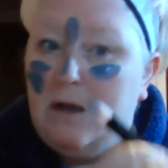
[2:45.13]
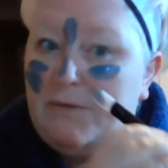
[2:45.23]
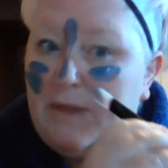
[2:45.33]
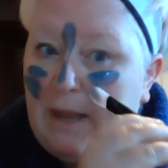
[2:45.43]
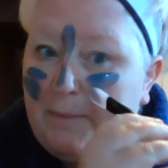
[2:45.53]

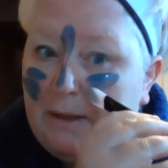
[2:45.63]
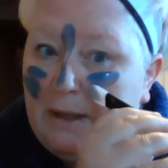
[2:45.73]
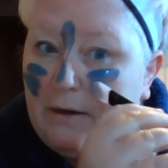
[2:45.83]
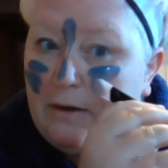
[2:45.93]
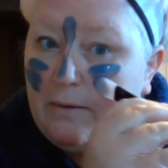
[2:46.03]

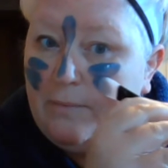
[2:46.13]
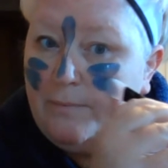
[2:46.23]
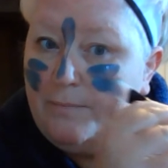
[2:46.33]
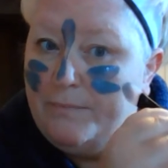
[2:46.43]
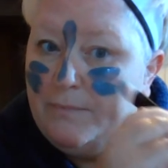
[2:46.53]
applicator.
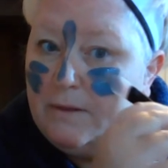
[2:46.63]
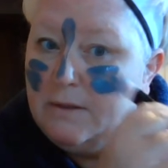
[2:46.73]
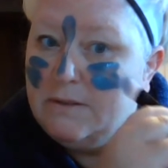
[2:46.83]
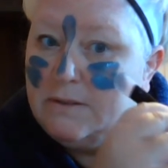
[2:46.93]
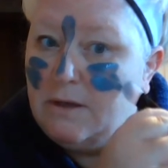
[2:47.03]

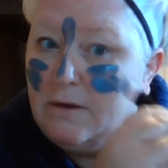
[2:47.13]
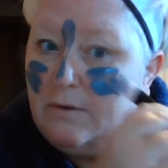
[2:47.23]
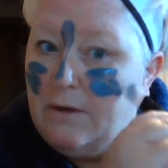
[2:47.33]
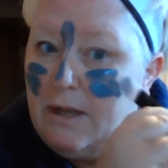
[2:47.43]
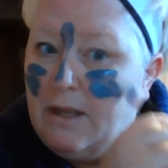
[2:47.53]
So,
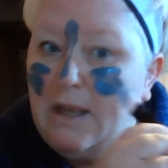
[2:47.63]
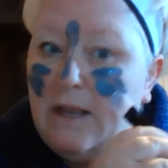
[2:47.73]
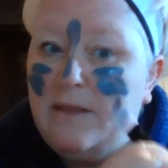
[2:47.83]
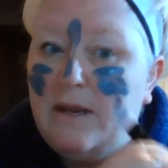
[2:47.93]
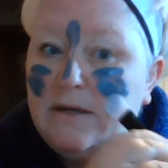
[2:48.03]

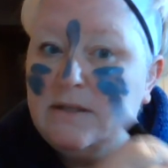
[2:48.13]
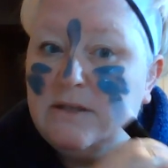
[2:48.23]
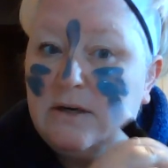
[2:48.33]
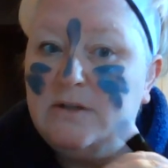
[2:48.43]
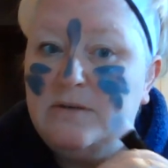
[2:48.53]
and then I just
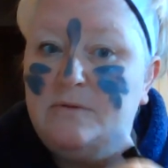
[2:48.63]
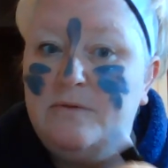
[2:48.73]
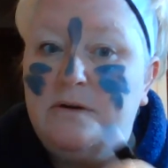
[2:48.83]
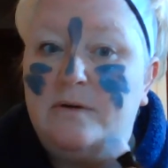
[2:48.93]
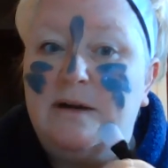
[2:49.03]
start to move
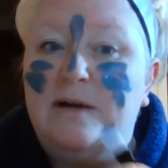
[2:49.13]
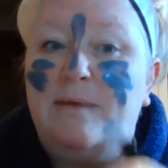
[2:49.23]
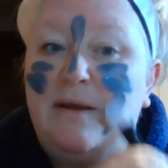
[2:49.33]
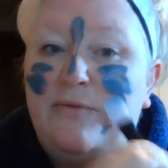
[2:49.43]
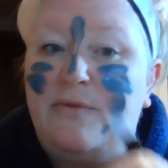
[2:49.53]
it around
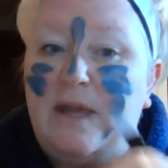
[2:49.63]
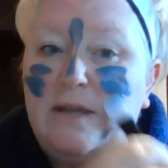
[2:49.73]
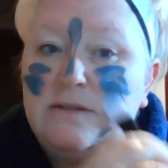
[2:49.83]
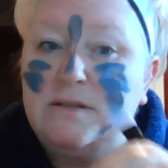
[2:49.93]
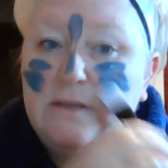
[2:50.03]
my
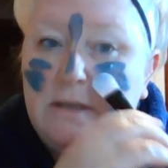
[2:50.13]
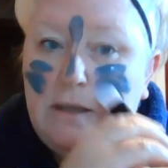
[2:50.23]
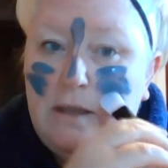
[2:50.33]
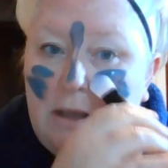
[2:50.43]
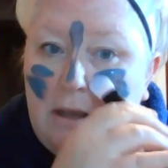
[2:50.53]
face.
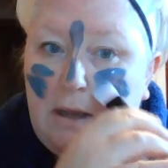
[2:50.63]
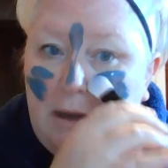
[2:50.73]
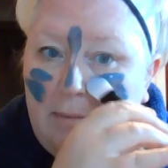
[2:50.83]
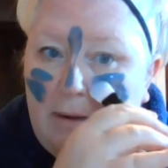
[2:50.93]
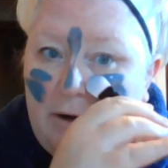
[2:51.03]

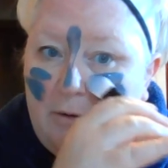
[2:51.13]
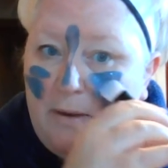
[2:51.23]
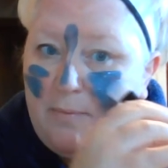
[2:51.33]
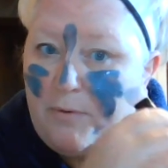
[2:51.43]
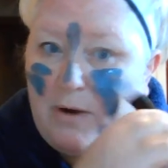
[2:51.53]
I know
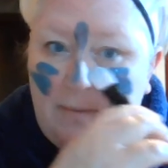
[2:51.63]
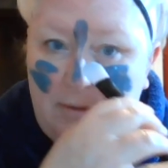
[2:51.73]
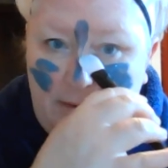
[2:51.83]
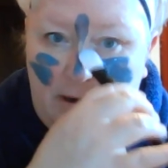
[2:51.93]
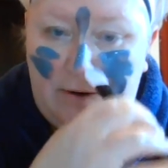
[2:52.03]
my
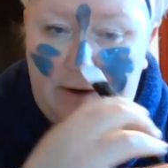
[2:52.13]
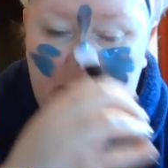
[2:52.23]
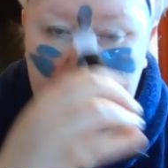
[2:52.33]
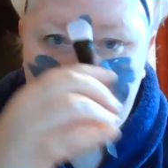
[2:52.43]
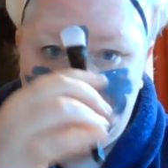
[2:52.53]
problem
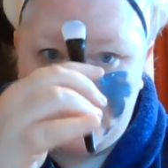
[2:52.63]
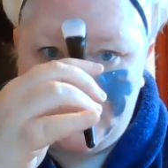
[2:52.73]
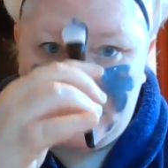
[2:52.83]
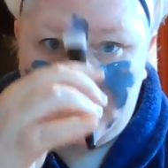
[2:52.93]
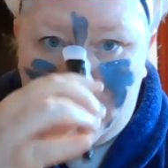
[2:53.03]
areas
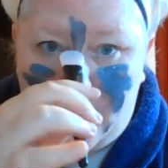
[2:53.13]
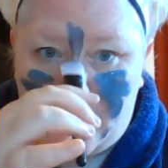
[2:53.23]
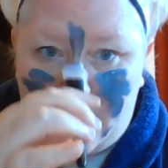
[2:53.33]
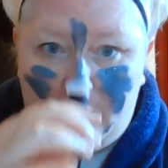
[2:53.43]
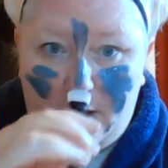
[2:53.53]
really
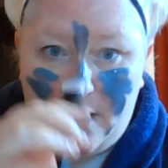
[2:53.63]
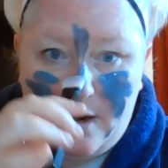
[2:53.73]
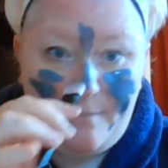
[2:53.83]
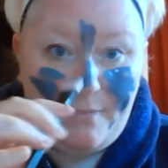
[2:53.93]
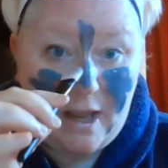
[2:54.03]
are
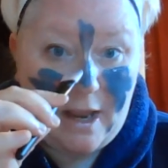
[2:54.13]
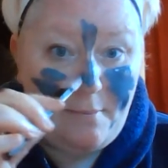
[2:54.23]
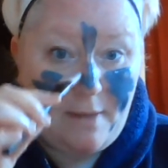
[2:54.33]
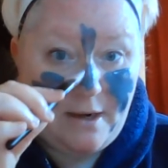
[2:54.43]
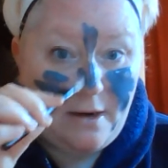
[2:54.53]
on
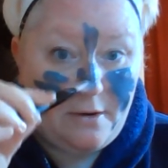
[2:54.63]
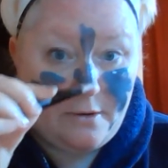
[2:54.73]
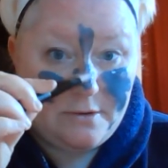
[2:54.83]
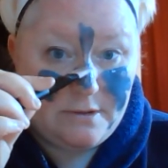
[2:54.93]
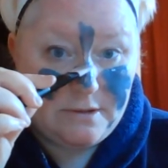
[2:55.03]
my
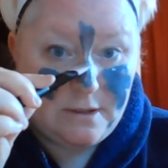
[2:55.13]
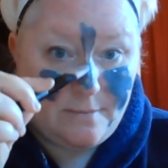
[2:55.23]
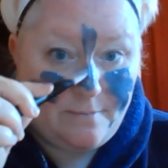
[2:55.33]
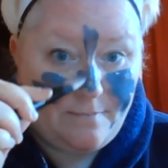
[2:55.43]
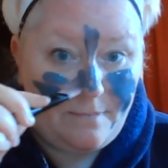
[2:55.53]
nose
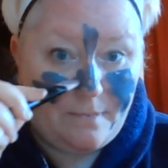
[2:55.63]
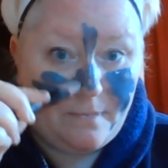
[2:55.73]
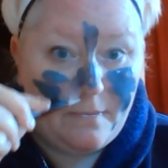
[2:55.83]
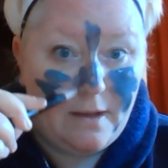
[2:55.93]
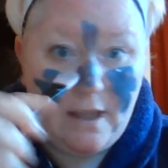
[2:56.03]

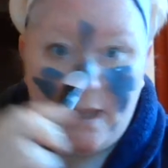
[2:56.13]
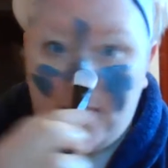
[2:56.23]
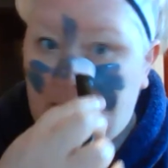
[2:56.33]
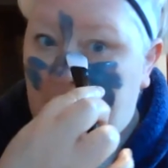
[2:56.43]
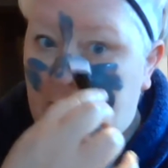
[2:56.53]

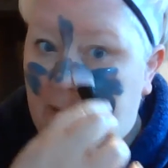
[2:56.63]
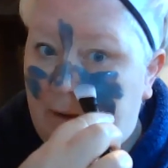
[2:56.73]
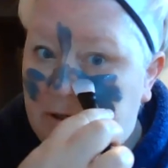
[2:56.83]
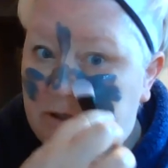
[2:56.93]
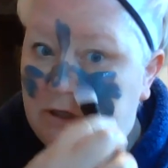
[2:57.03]
and on
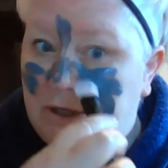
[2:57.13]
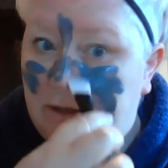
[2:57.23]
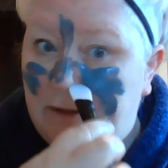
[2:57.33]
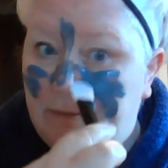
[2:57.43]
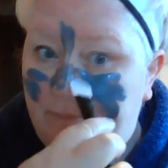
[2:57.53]
my
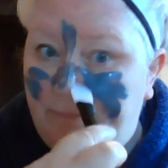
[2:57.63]
chin.